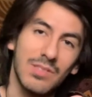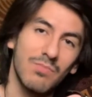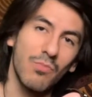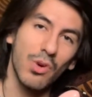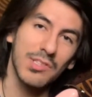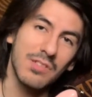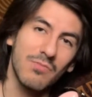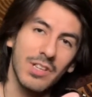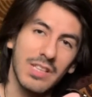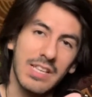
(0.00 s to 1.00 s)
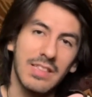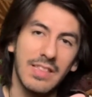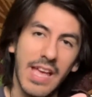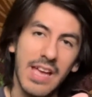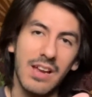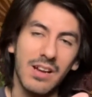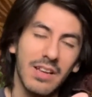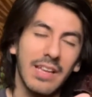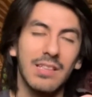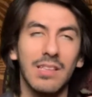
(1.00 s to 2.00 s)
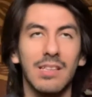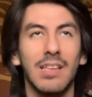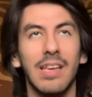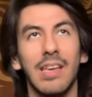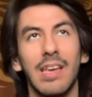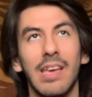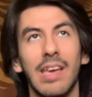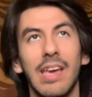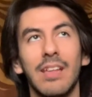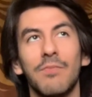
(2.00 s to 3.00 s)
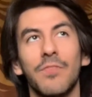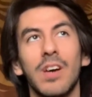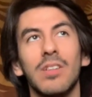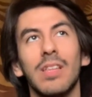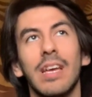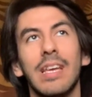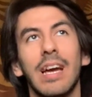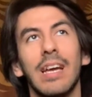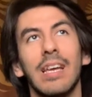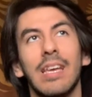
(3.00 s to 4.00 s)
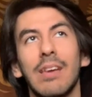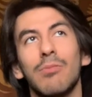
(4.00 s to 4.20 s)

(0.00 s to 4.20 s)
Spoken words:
wasn't really there. It felt like it